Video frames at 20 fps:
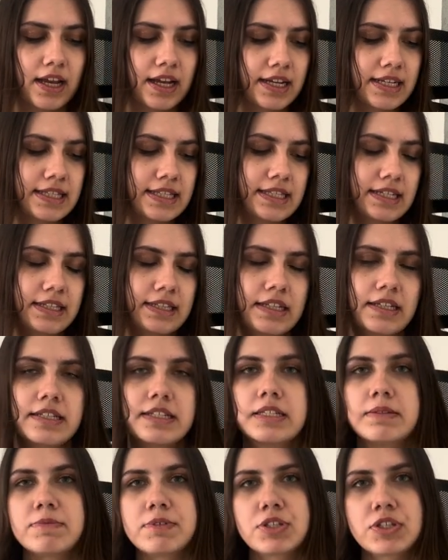It
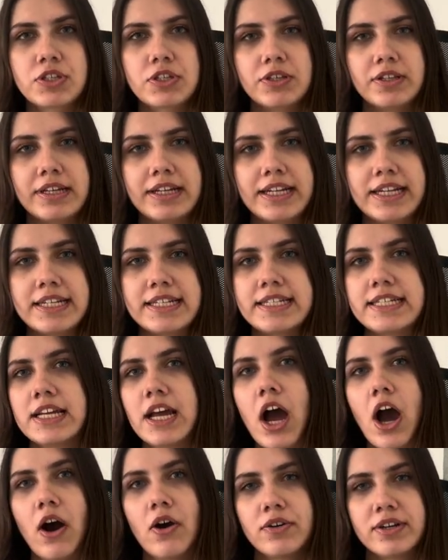signals masculinity,
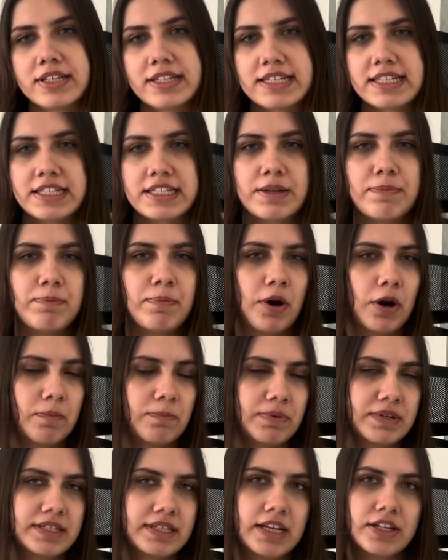honesty,
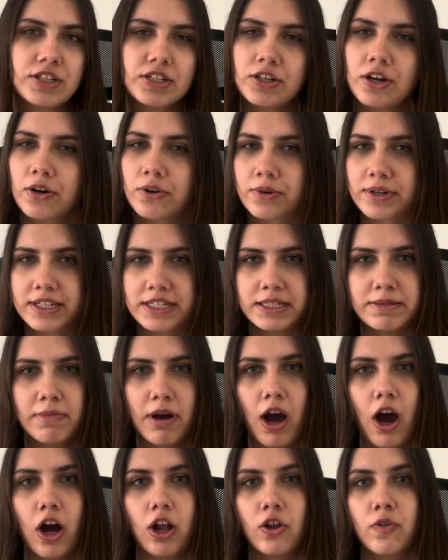purpose, and
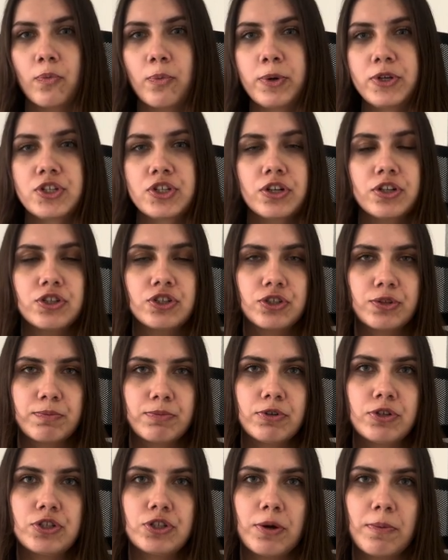charisma, all of which
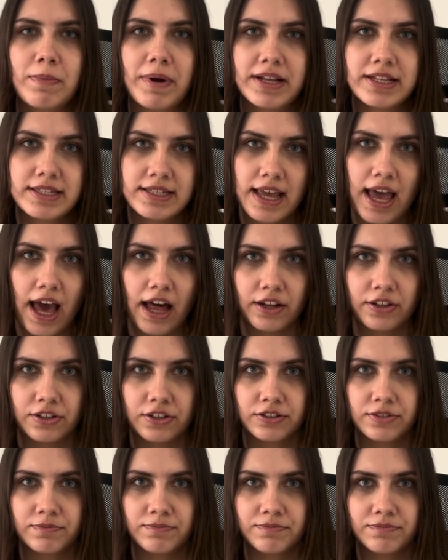contribute to man's allure.